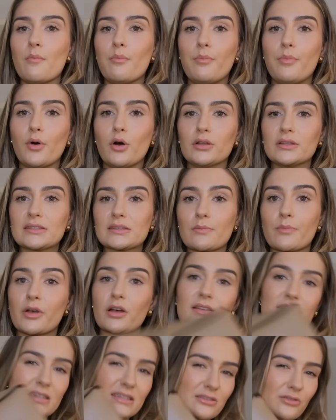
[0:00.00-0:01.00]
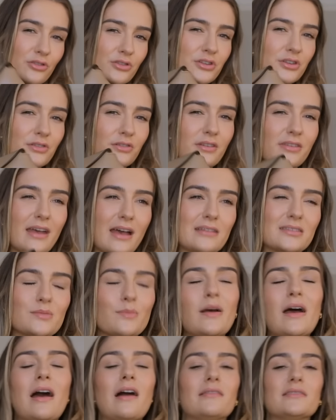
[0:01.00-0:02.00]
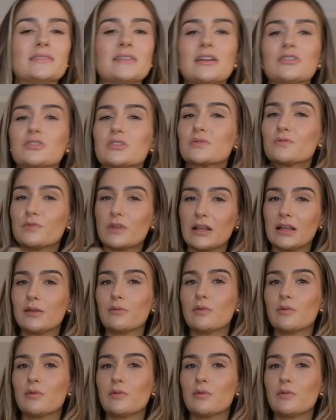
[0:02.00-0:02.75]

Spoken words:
But because it's under £1,000, I just really